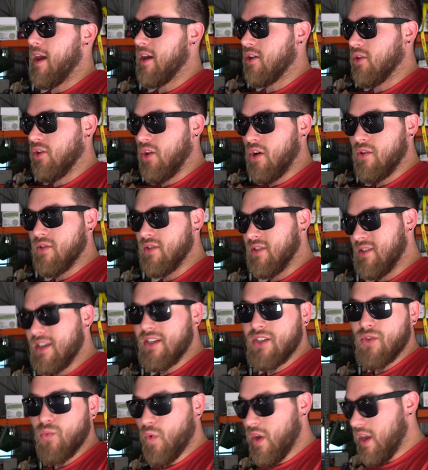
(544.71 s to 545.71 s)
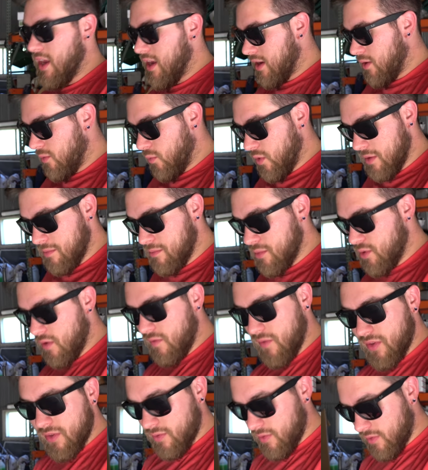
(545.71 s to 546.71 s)
I closed this week, we
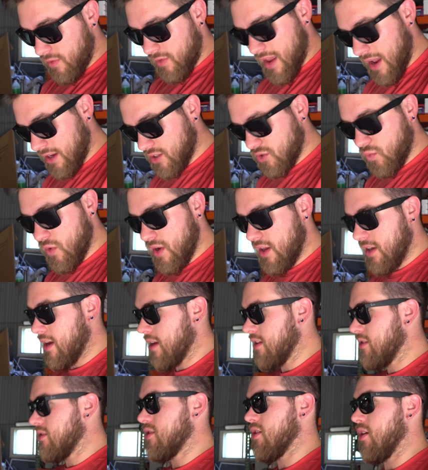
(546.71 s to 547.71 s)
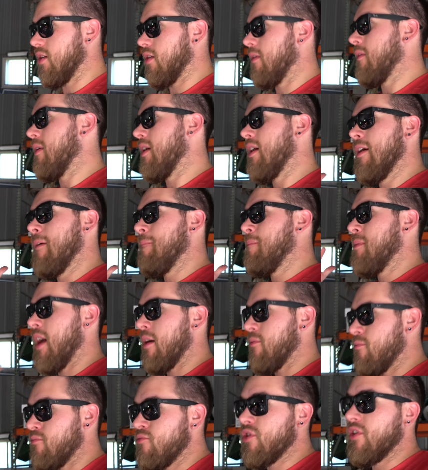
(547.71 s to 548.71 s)
moved next weekend, so
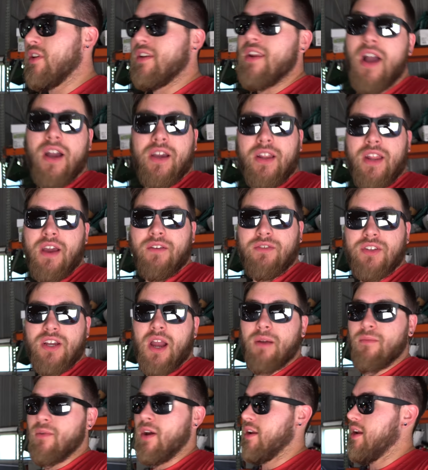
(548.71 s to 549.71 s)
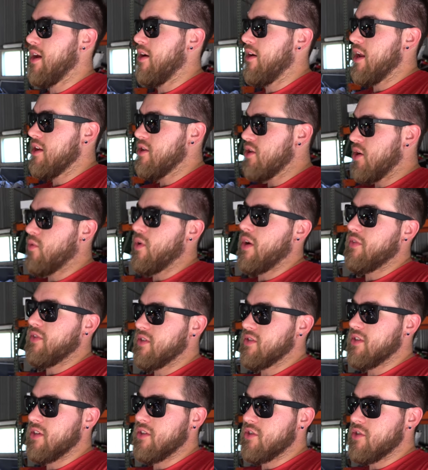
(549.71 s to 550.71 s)
I'm really not gonna have time right now, and I don't want
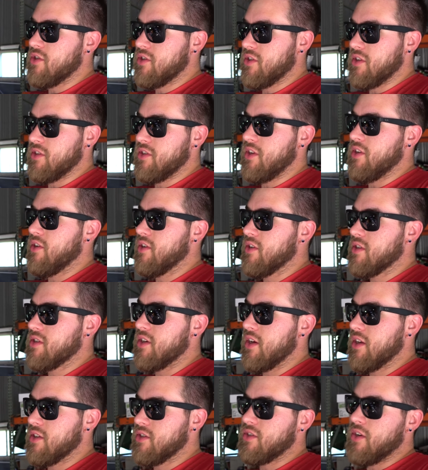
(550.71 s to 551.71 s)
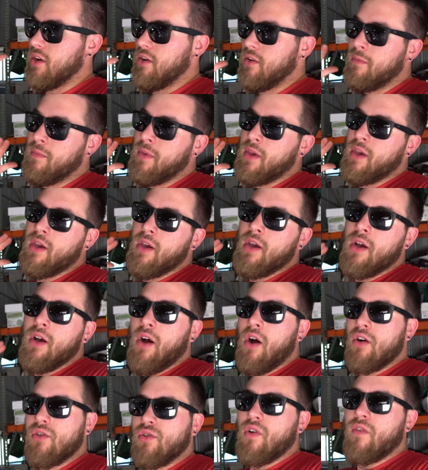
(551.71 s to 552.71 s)
this thing to just continue to sit. So
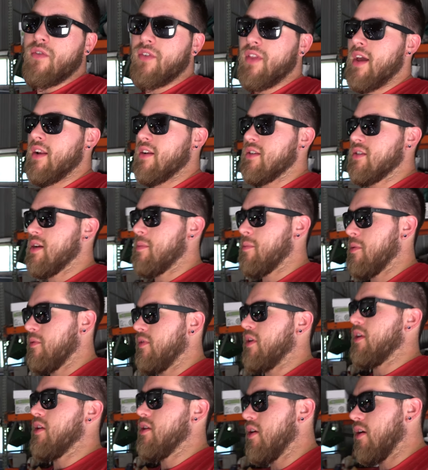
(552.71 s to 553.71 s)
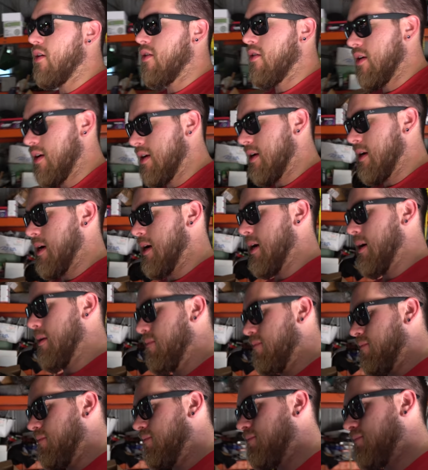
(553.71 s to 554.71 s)
I'll go over that in a separate
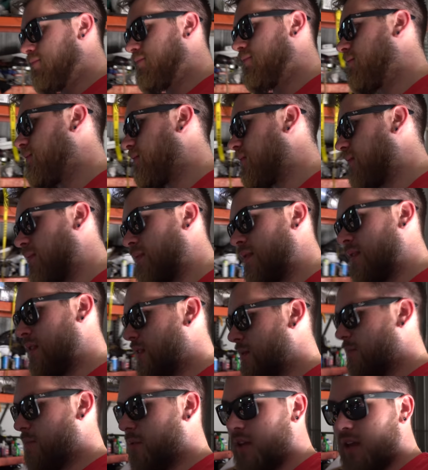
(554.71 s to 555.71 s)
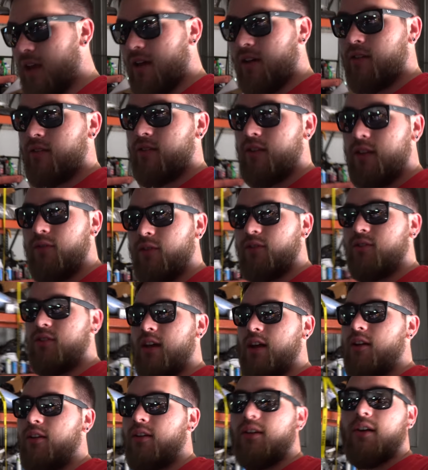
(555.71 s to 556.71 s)
video. But yeah, EVO's
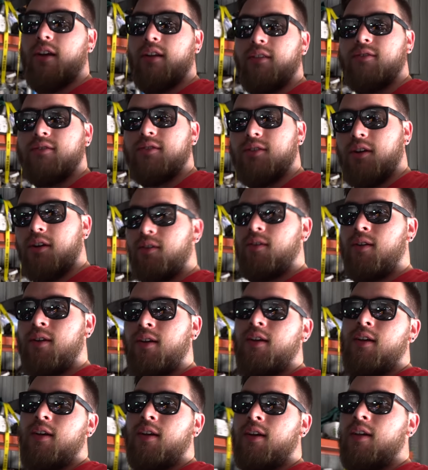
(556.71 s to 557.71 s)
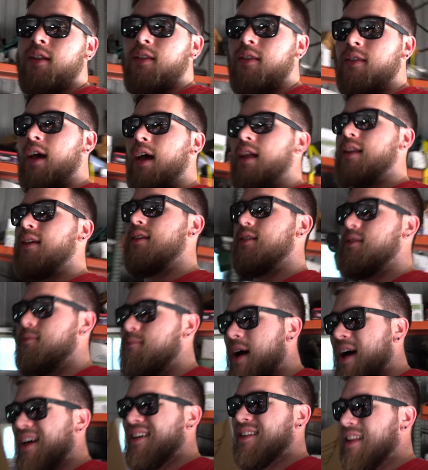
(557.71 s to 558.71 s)
down again, so that is
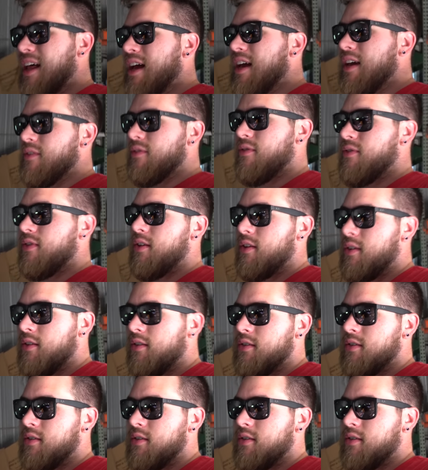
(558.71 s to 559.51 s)
my life.